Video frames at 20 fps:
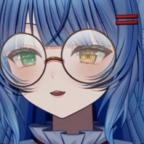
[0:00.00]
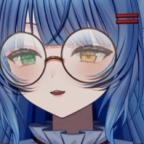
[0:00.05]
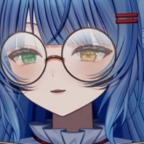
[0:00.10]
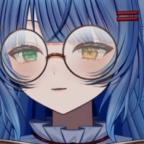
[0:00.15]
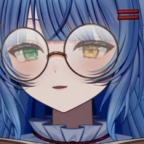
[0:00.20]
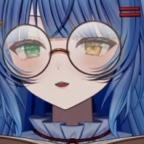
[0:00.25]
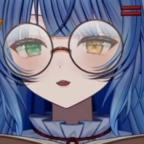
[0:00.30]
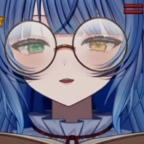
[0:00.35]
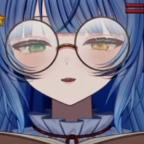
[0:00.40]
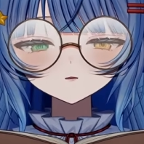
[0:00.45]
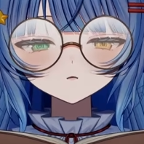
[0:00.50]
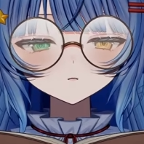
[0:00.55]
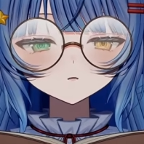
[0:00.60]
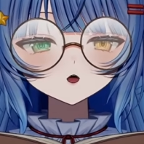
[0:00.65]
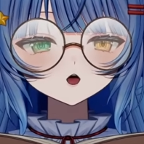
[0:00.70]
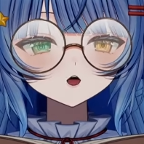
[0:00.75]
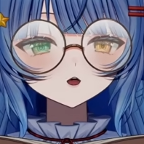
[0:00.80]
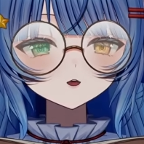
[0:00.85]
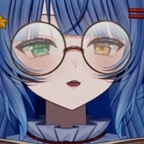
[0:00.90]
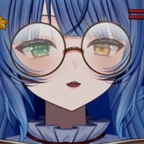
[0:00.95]
Okay, you
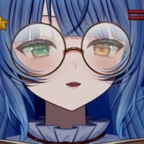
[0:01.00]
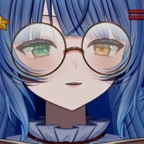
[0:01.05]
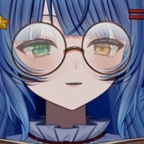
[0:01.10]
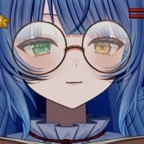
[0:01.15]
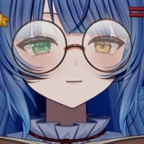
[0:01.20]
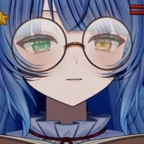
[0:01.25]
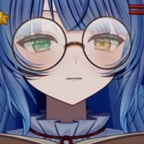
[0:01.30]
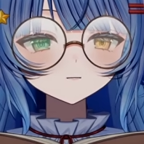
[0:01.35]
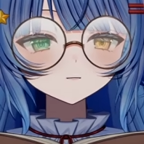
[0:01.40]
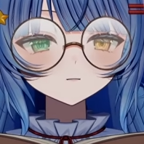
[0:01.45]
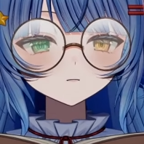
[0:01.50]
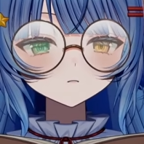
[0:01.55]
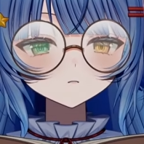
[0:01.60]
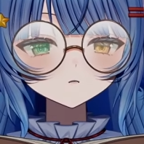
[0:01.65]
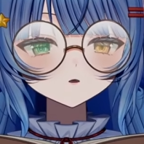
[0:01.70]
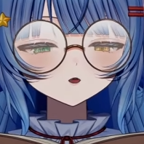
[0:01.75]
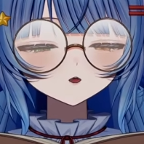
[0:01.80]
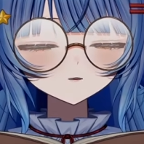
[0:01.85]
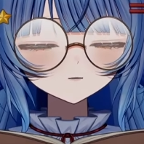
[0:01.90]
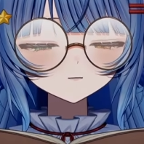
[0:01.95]
walk into
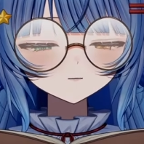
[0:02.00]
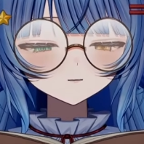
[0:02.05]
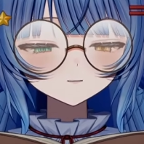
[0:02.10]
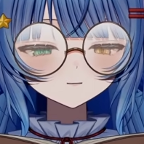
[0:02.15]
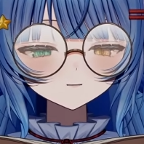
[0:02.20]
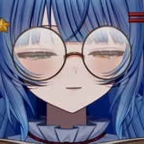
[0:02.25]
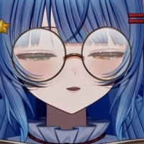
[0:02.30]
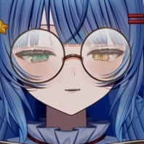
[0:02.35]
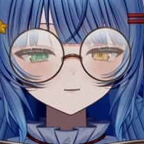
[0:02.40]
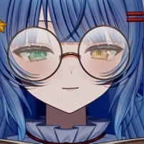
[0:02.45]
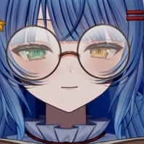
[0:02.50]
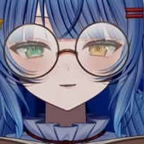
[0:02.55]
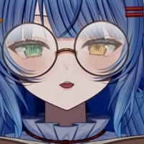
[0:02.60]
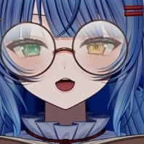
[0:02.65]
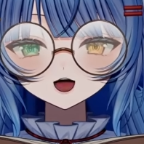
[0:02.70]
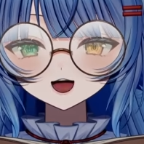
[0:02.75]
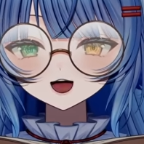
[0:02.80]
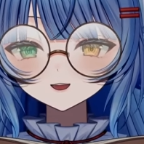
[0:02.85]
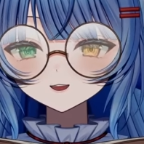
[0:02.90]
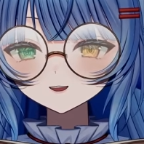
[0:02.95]
this dusty
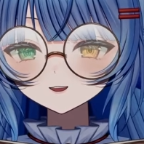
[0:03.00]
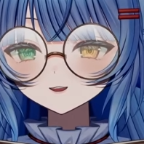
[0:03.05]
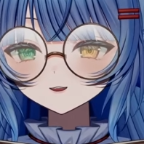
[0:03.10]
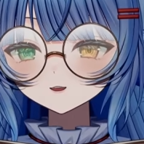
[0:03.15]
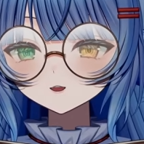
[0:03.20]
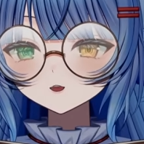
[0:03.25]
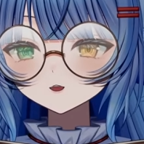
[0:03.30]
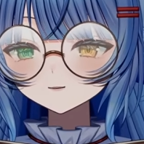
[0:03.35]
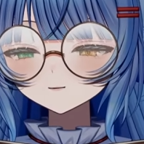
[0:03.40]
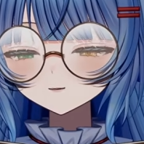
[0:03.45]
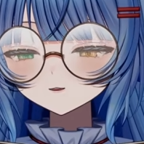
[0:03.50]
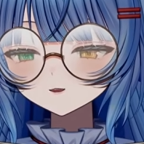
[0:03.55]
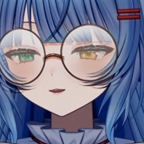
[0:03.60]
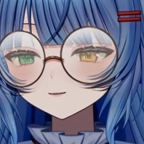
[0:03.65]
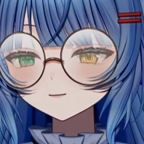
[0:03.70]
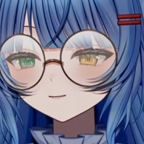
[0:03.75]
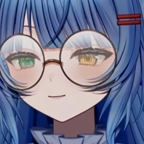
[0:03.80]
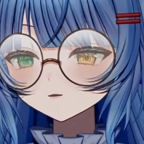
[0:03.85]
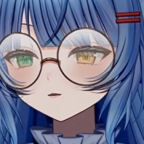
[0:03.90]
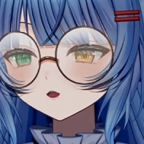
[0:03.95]
attic,
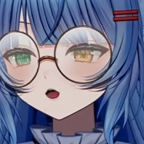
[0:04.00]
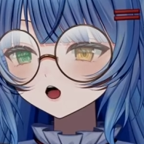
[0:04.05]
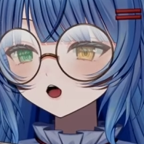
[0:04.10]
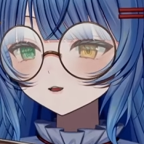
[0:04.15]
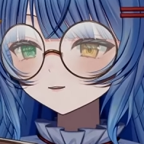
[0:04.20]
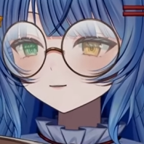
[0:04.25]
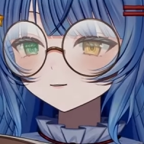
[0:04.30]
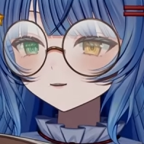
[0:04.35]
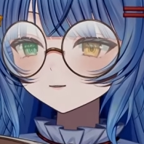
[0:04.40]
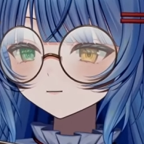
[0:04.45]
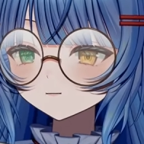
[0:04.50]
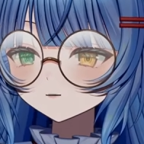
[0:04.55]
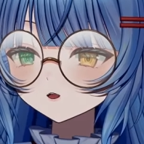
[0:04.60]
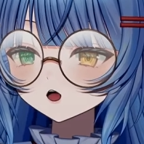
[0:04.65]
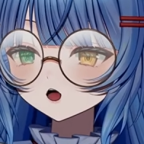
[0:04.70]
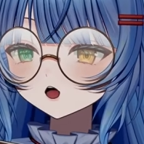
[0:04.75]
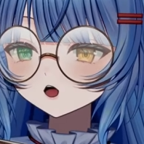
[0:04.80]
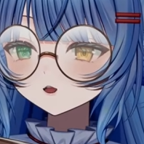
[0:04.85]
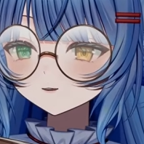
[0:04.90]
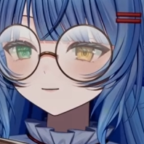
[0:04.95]
there's a chair to your
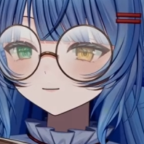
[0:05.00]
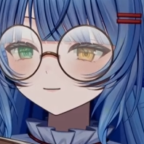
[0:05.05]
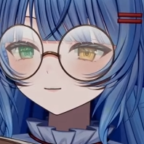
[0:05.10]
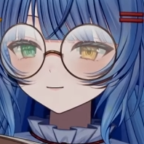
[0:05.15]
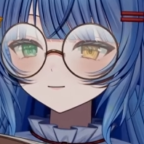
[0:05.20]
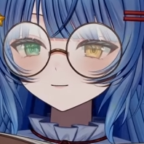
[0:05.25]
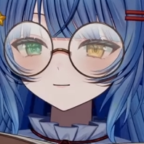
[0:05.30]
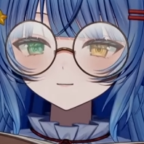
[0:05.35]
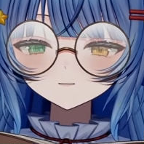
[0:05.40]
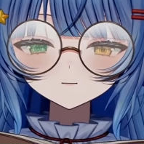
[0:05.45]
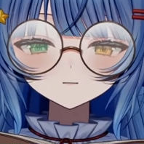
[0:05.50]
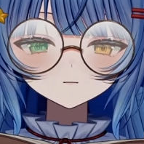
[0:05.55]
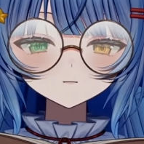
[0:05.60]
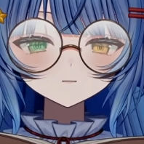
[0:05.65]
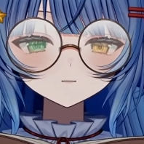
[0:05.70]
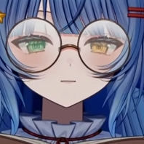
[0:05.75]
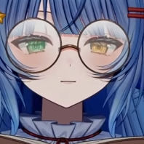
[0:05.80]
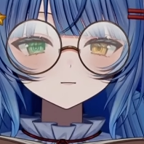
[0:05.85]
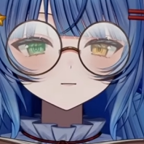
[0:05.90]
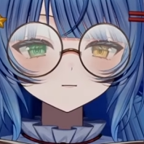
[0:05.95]
left, and there
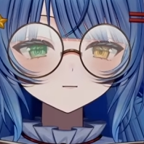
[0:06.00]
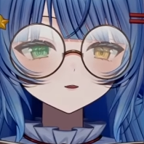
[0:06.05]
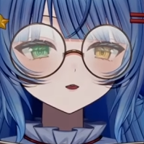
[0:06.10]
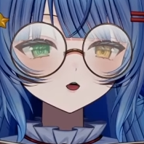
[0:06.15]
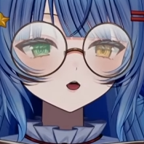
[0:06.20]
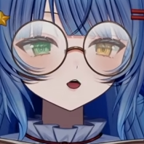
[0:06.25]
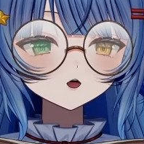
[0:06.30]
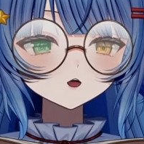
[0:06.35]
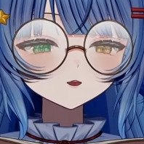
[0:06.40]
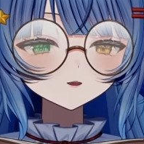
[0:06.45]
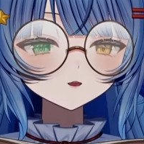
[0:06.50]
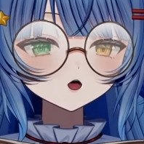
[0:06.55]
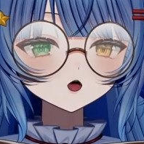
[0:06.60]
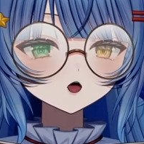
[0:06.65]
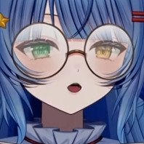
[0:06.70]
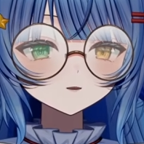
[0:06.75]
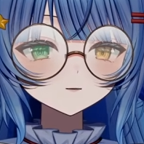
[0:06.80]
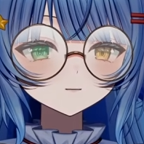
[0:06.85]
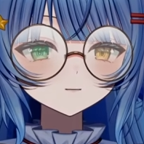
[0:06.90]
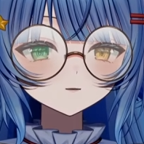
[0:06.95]
looks to be a
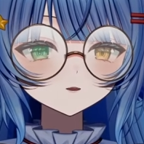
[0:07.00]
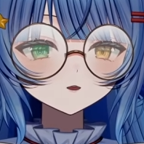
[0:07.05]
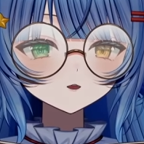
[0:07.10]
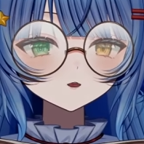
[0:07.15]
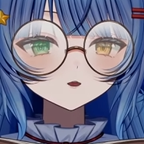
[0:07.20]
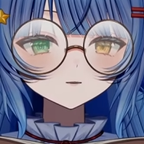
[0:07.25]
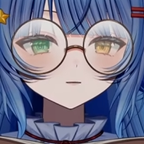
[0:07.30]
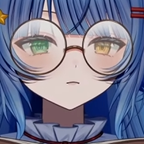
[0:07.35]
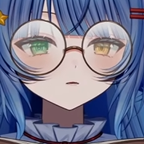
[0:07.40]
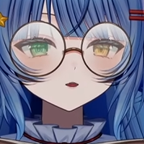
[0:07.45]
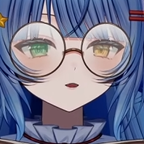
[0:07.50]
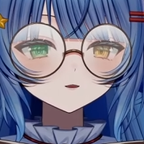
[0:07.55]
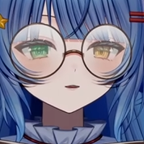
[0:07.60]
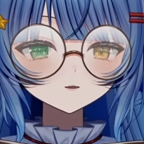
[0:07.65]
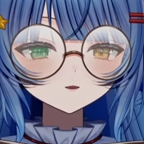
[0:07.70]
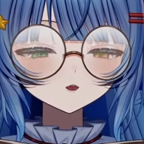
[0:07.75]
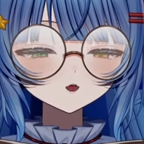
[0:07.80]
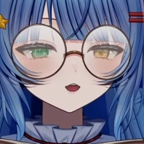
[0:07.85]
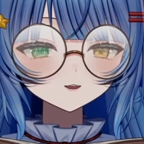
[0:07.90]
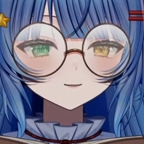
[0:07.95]
locked treasure
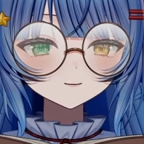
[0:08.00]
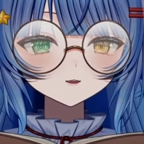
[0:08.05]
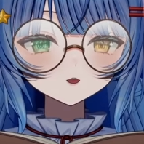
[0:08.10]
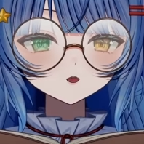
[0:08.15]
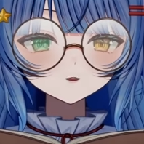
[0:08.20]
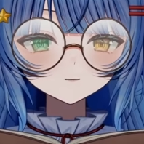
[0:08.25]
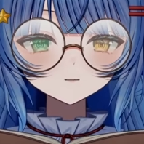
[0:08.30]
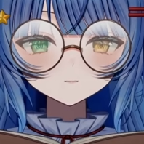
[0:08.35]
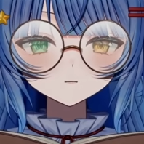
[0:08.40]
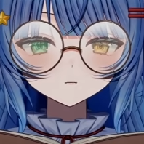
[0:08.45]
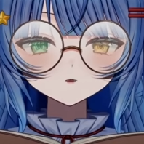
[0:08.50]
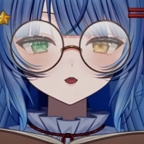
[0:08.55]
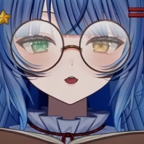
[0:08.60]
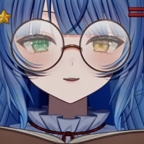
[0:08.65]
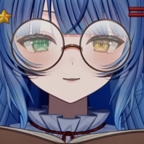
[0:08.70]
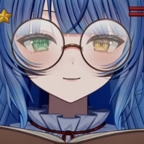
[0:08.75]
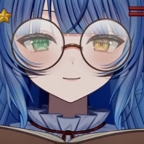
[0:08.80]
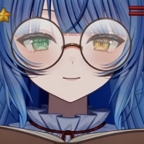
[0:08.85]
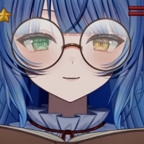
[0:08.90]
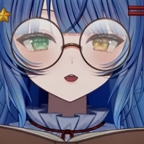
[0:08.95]
chest on the right
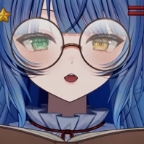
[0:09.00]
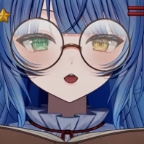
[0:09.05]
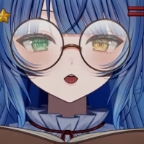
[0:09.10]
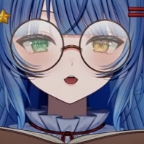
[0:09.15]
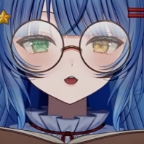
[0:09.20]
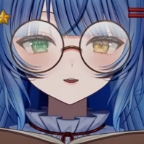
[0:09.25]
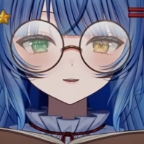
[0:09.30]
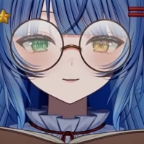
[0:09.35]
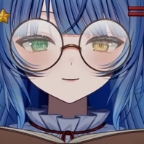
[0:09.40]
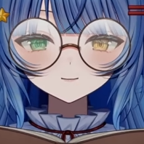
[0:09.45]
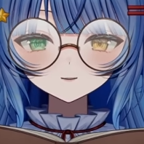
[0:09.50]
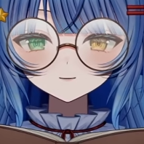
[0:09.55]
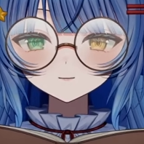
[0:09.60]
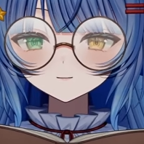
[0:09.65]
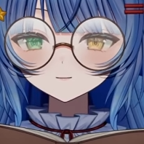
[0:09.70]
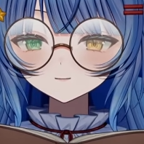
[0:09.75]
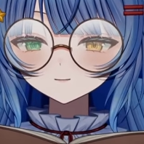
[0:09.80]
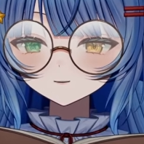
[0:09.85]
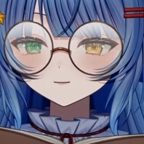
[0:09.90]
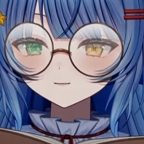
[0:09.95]
side, etc.,
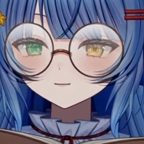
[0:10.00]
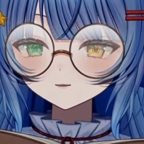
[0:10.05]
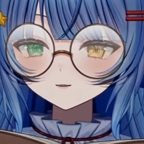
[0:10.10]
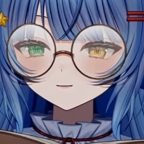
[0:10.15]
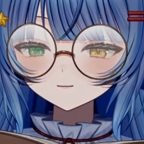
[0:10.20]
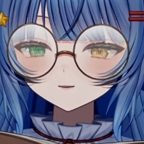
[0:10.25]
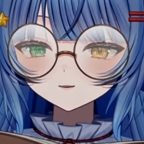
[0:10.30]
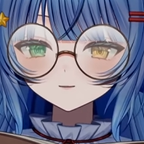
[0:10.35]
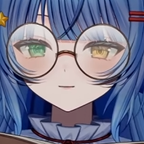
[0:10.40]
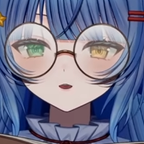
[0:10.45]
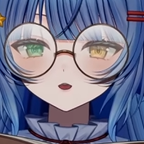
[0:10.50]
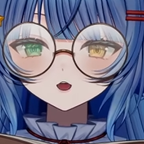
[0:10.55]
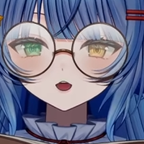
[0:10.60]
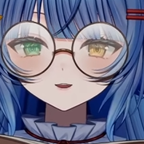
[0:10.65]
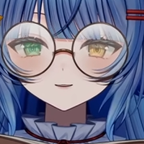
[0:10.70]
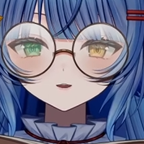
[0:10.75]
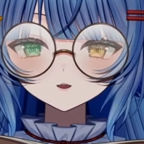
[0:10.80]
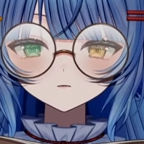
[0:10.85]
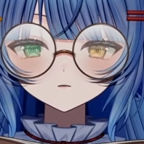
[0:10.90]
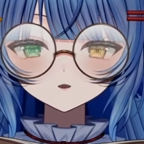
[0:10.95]
etc. And then you might
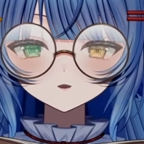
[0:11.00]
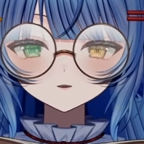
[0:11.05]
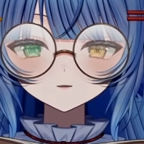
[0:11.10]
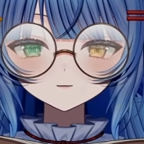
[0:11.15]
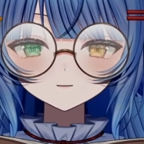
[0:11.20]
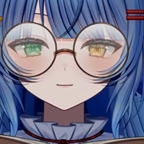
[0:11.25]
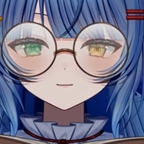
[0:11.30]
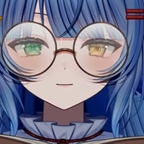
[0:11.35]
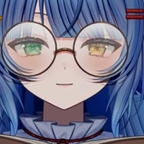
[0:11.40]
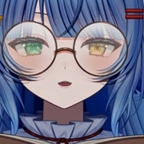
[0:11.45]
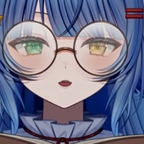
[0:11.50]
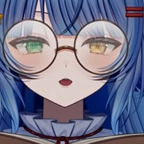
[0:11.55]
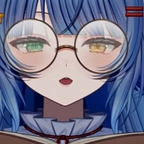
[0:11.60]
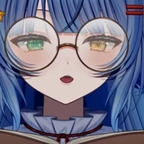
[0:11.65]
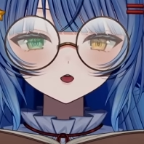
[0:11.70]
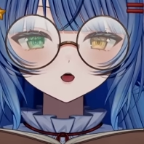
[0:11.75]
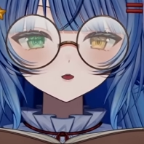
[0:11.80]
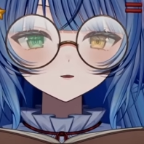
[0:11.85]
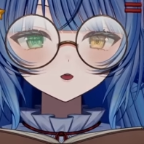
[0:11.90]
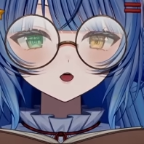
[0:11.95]
ask the questions like,
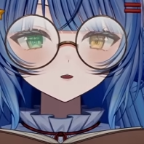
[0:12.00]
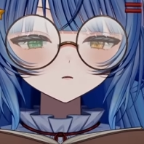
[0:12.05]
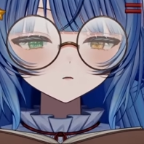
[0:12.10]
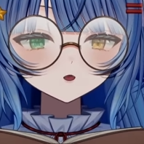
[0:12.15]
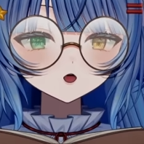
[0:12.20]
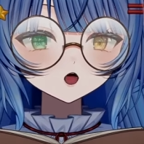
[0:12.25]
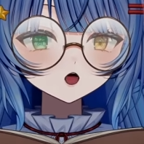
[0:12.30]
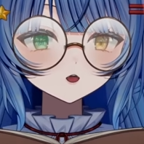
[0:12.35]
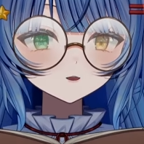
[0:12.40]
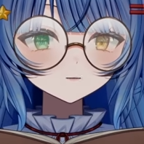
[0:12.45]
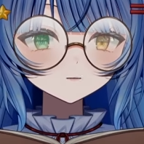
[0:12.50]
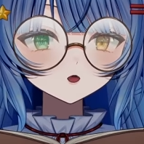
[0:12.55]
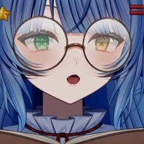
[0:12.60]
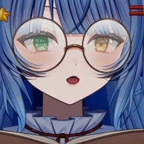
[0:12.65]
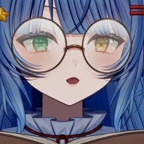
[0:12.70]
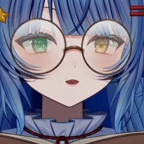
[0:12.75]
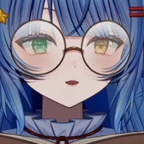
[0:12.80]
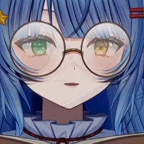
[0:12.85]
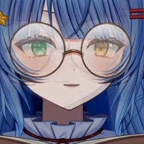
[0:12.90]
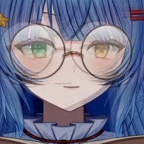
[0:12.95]
okay, what kind of
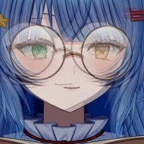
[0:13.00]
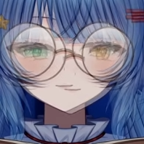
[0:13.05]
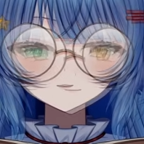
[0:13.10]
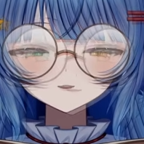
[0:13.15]
lock is it?